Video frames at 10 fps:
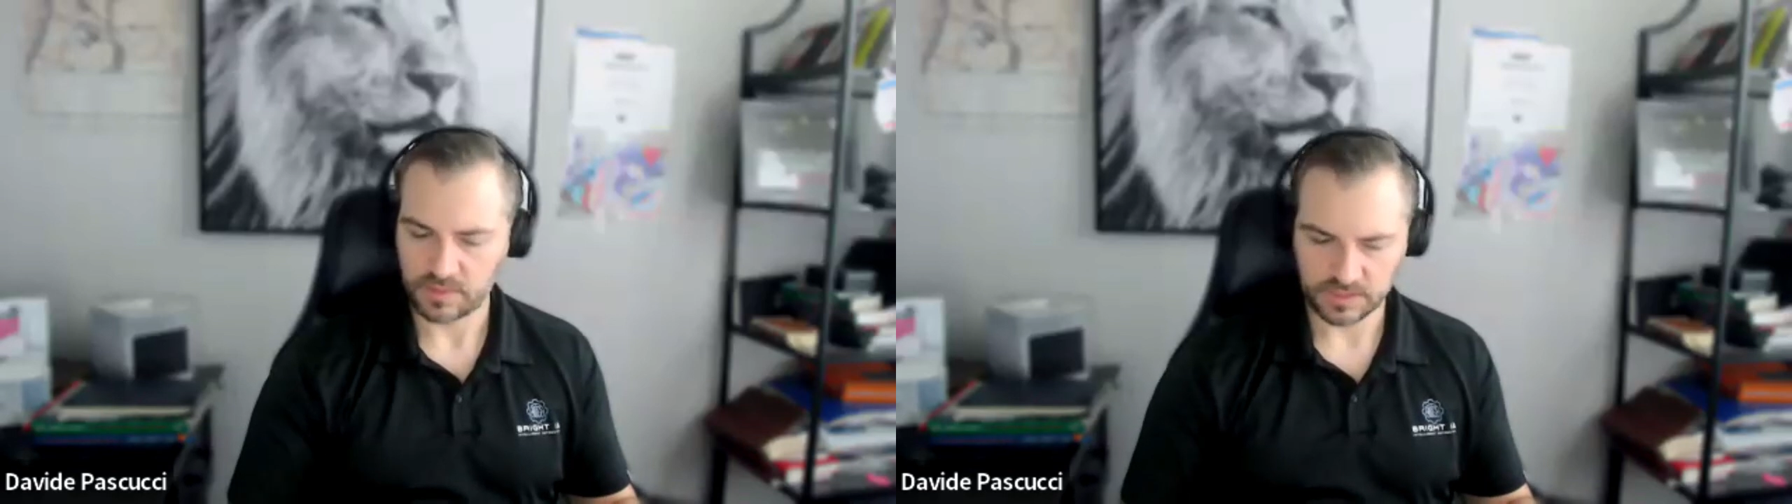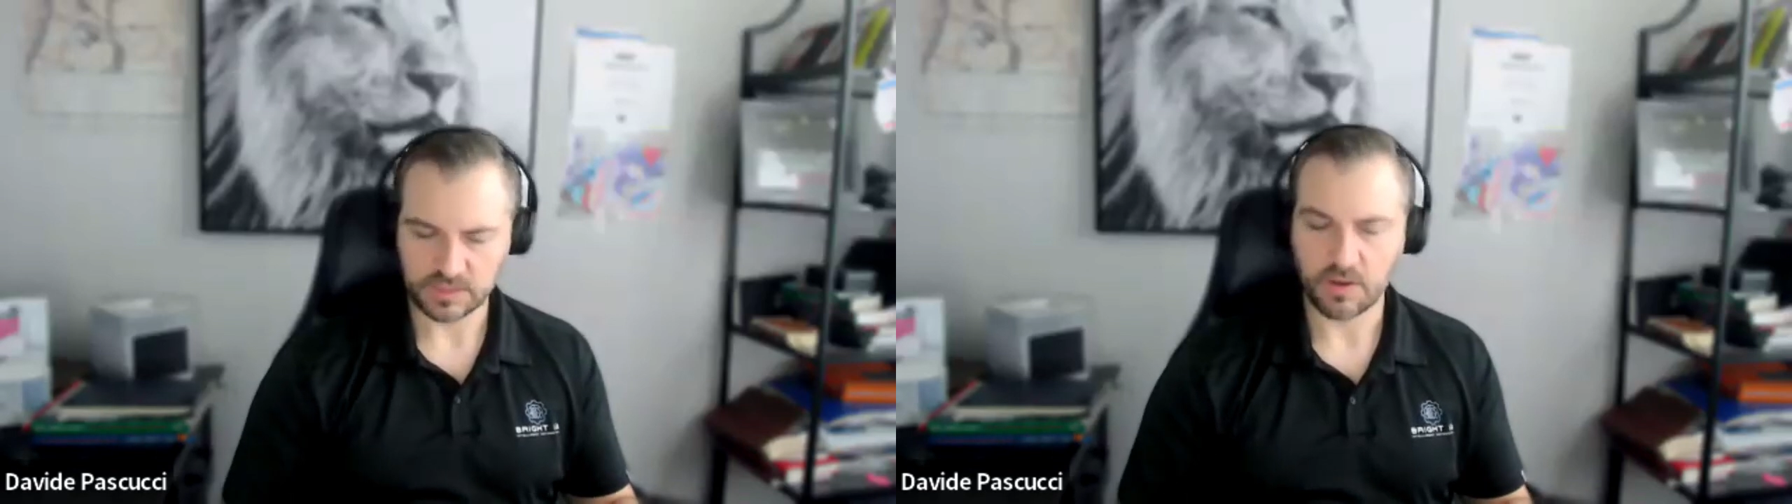
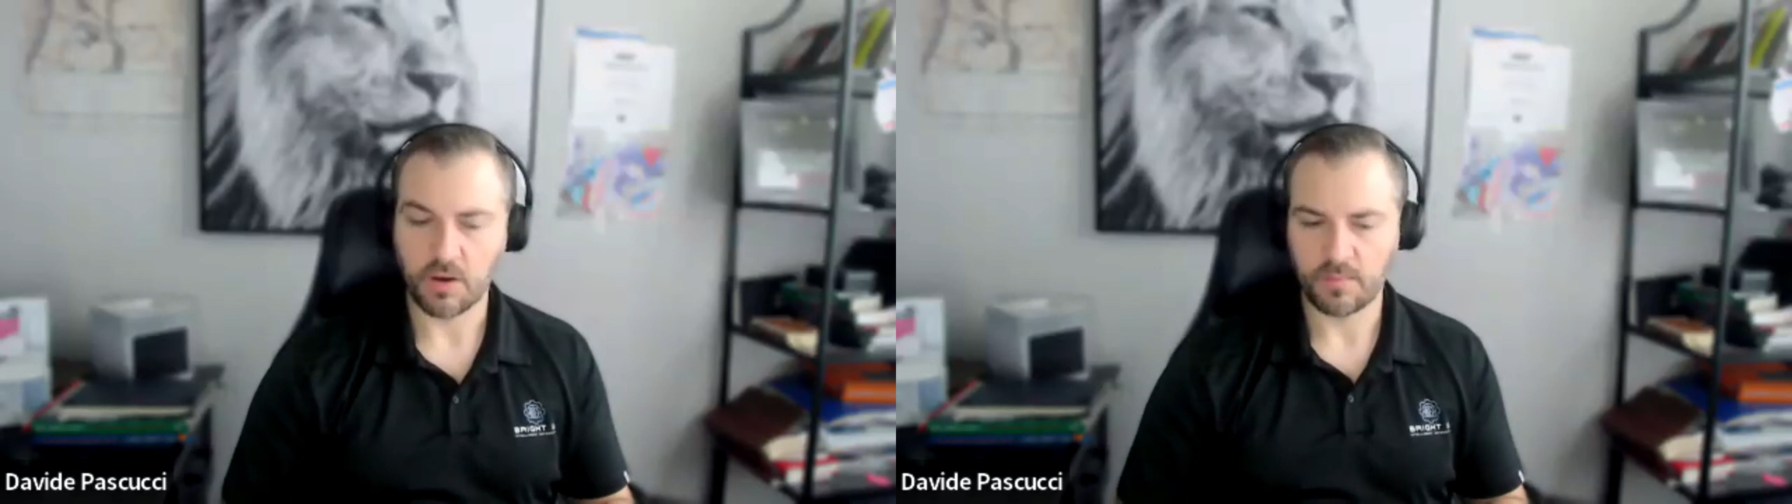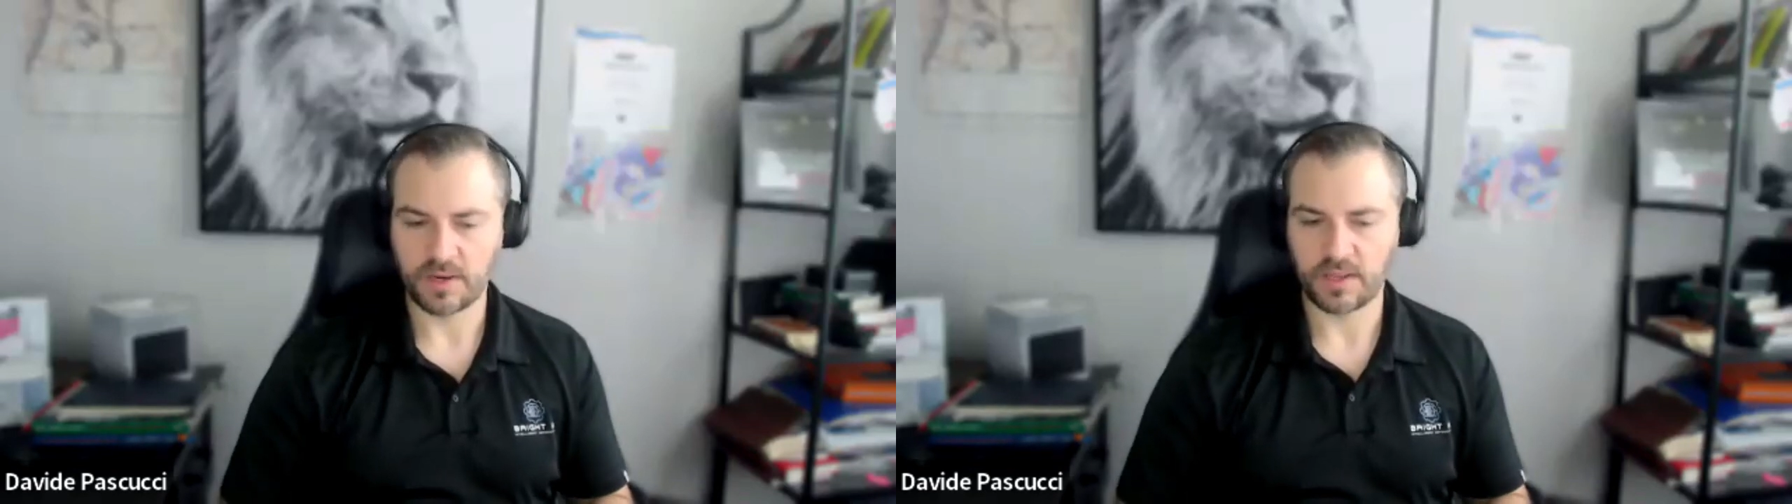this
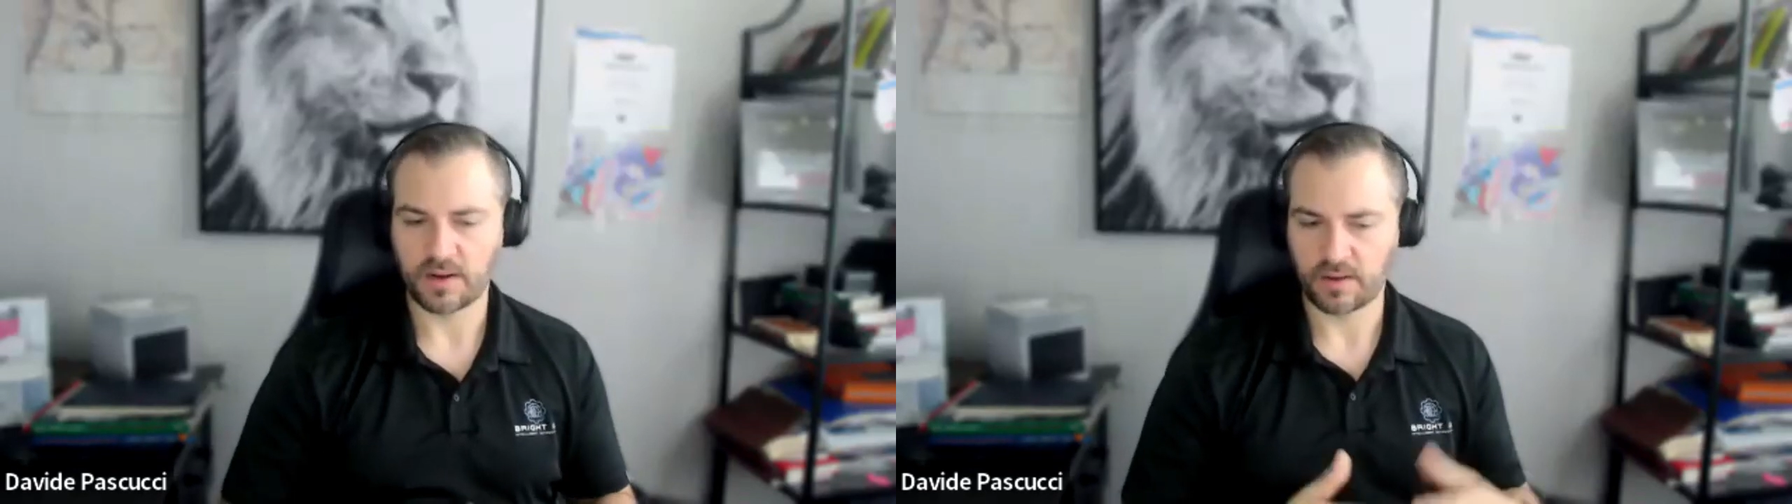company are